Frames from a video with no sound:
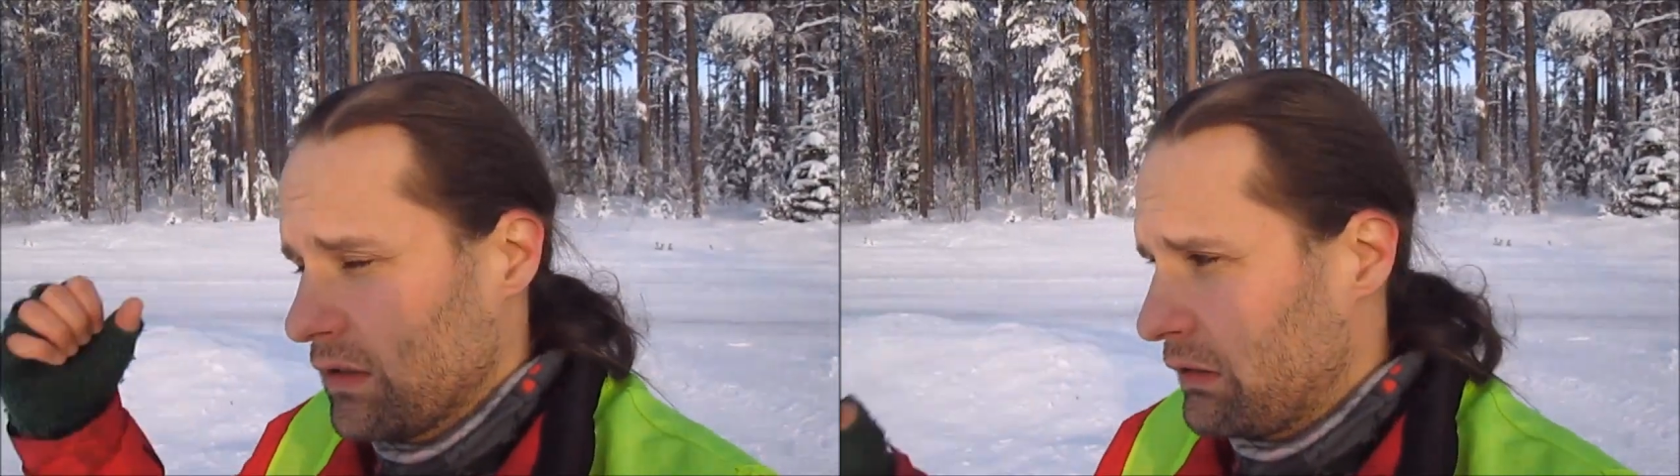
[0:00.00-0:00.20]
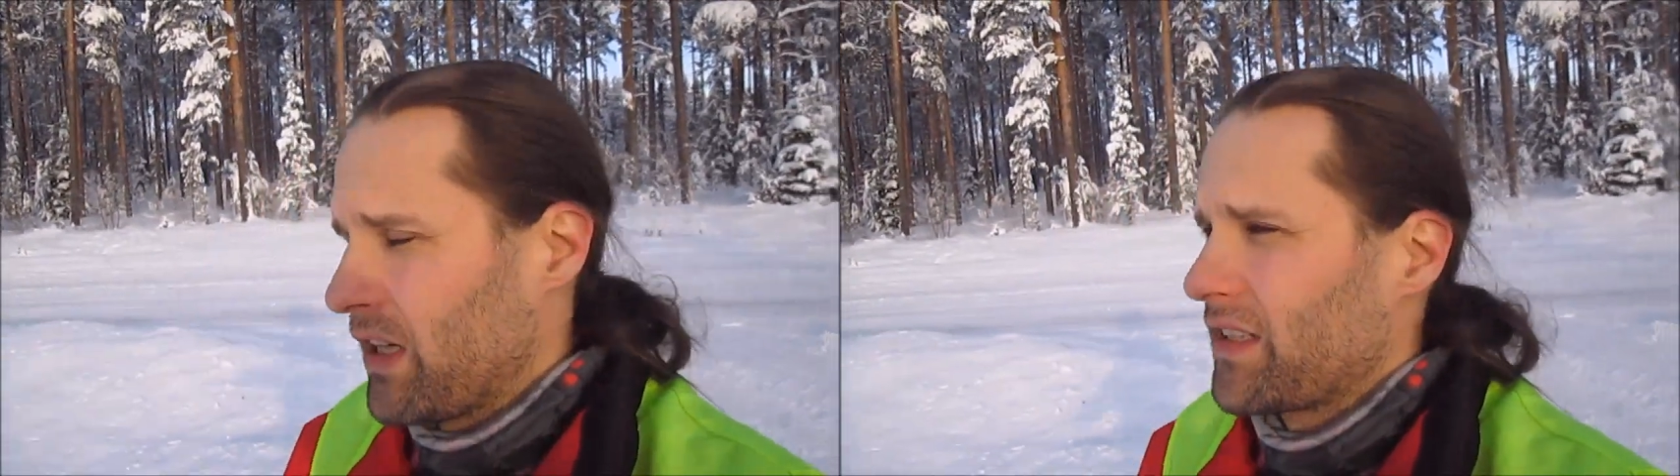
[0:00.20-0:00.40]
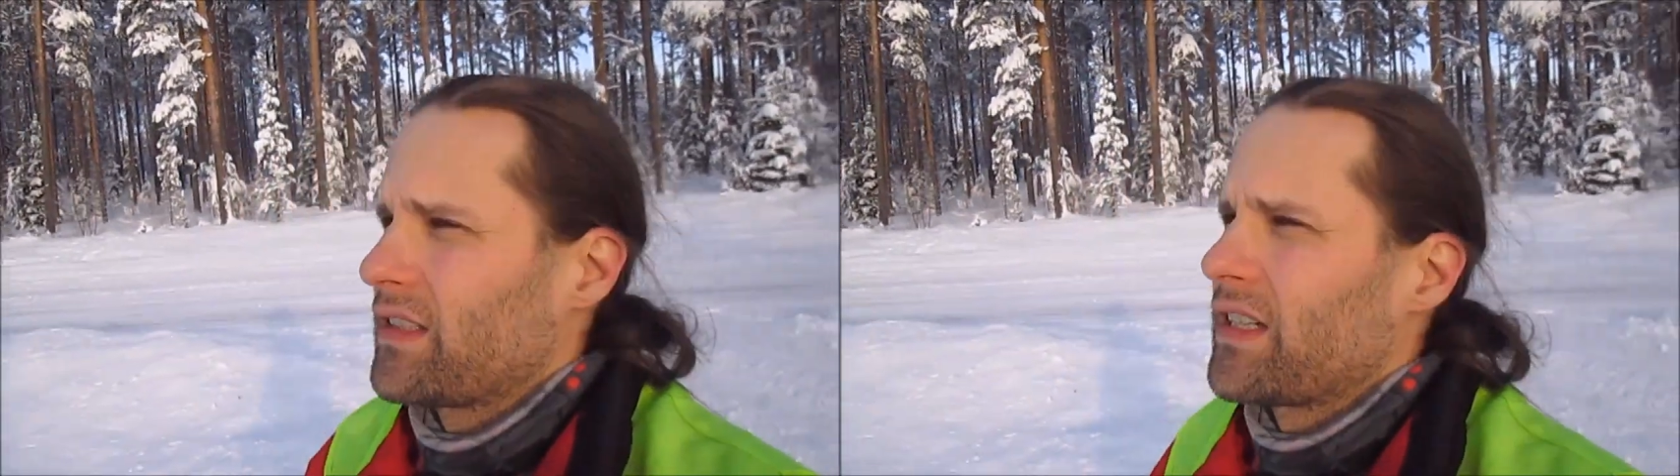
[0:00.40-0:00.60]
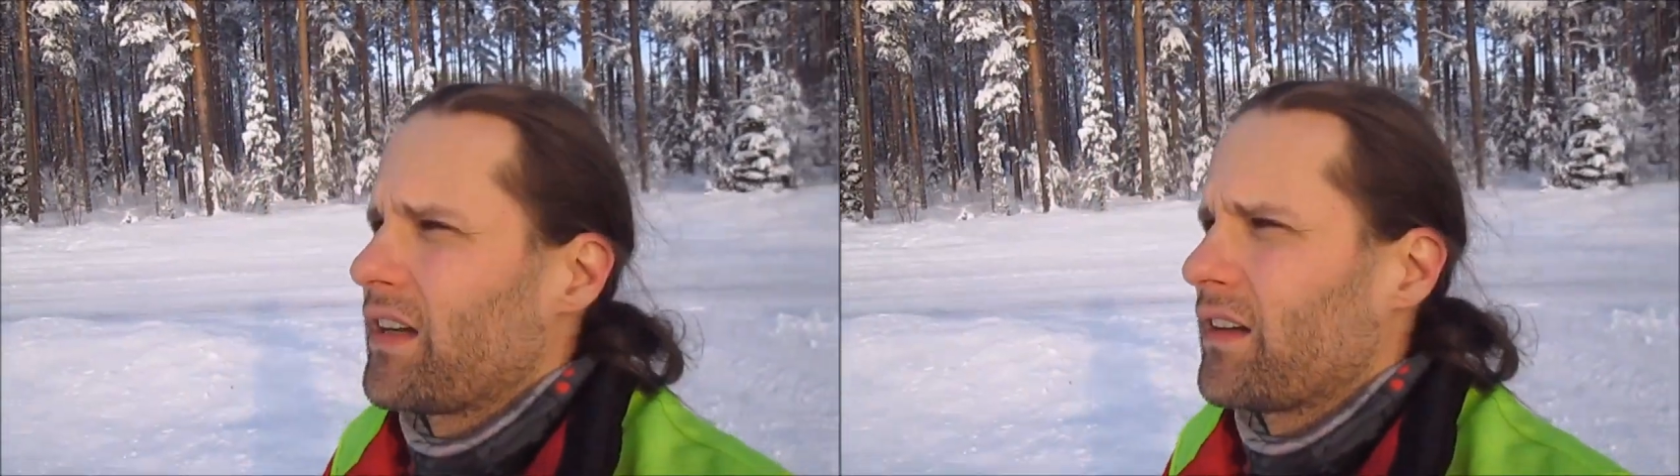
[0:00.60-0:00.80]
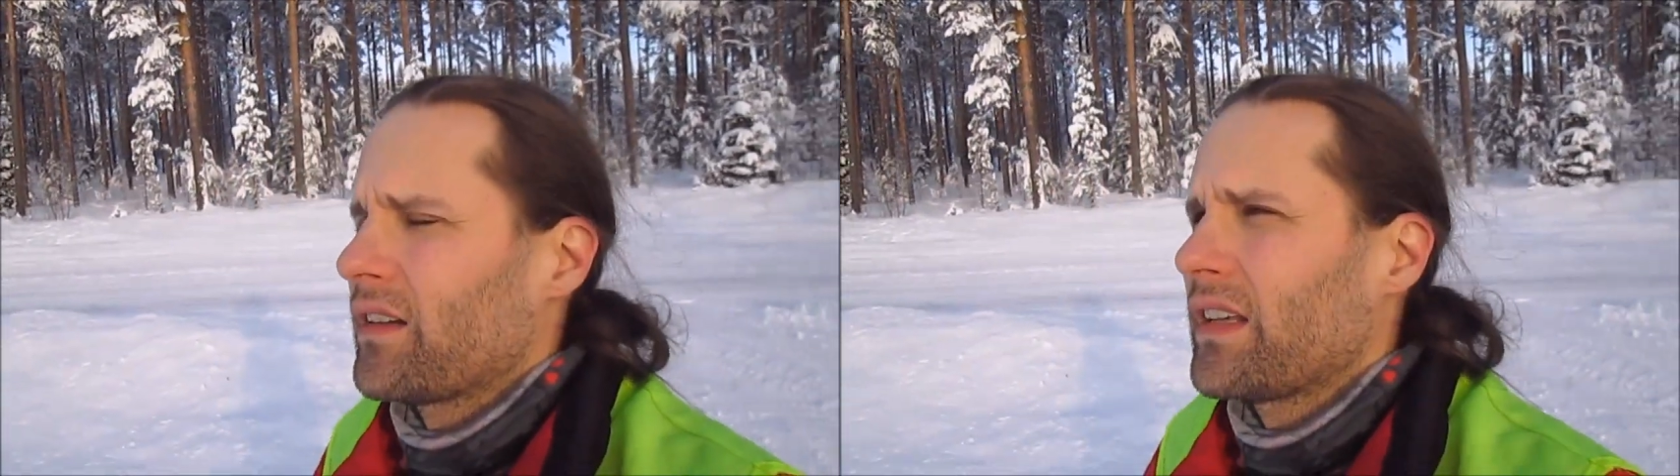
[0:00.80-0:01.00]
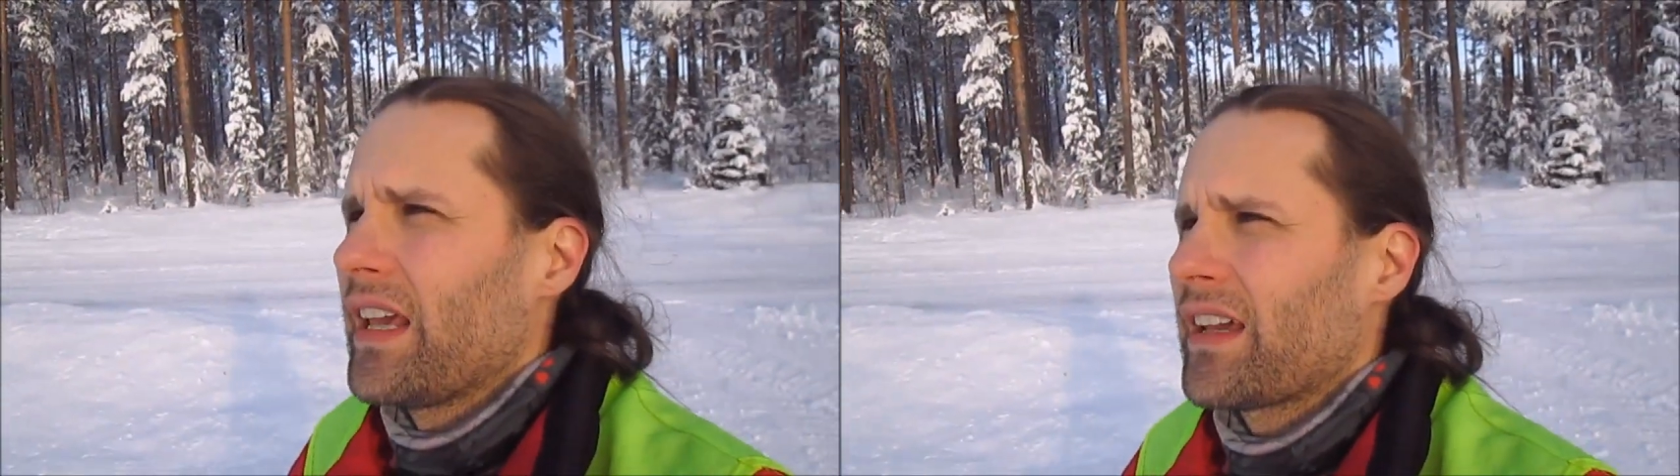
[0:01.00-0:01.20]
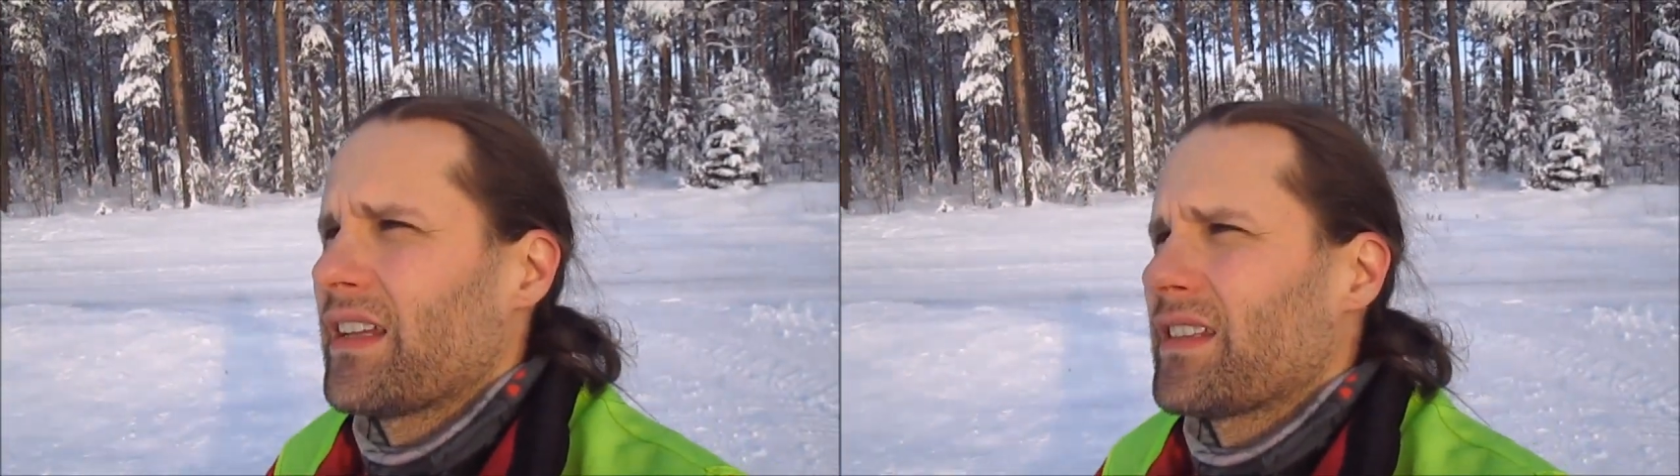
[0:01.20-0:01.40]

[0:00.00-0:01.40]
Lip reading: or not tire, kick